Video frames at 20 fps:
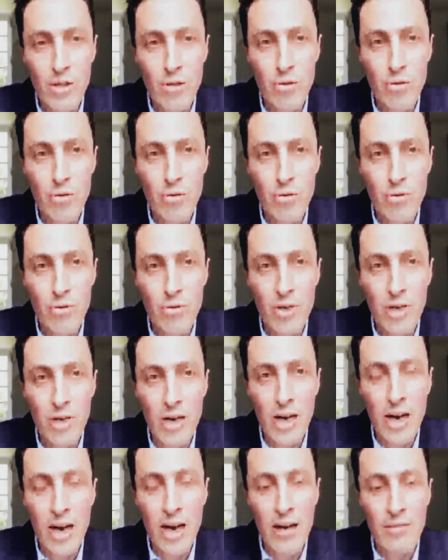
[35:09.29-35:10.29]
to
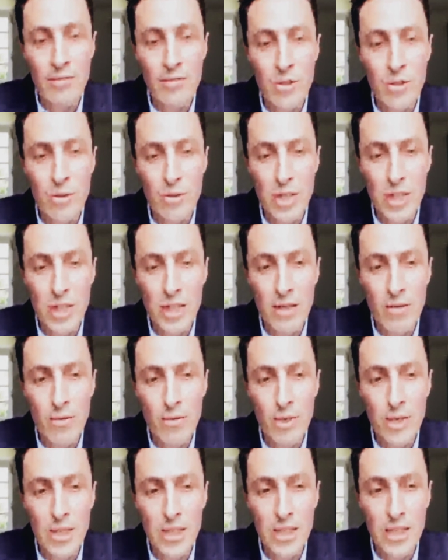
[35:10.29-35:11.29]
have to deal
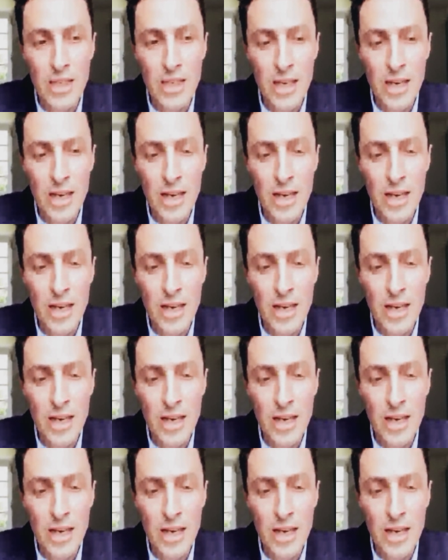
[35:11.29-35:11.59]
with